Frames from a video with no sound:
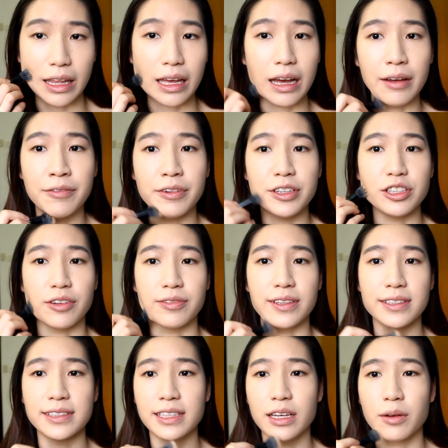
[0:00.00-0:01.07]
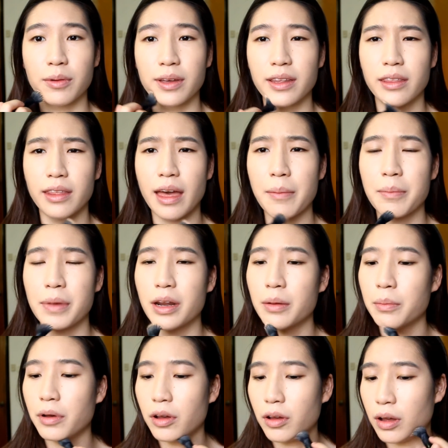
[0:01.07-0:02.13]
the coverage of the stick with that
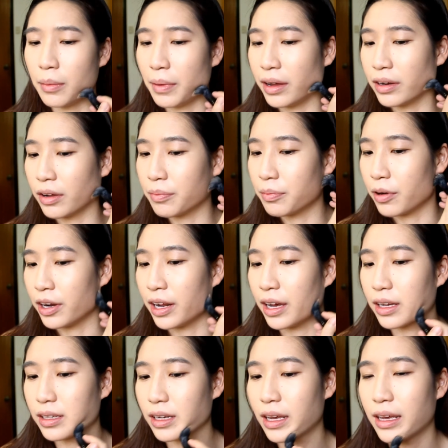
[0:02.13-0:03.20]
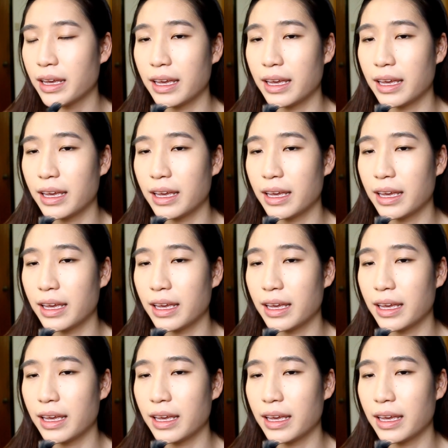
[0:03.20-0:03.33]
minimal amount of product,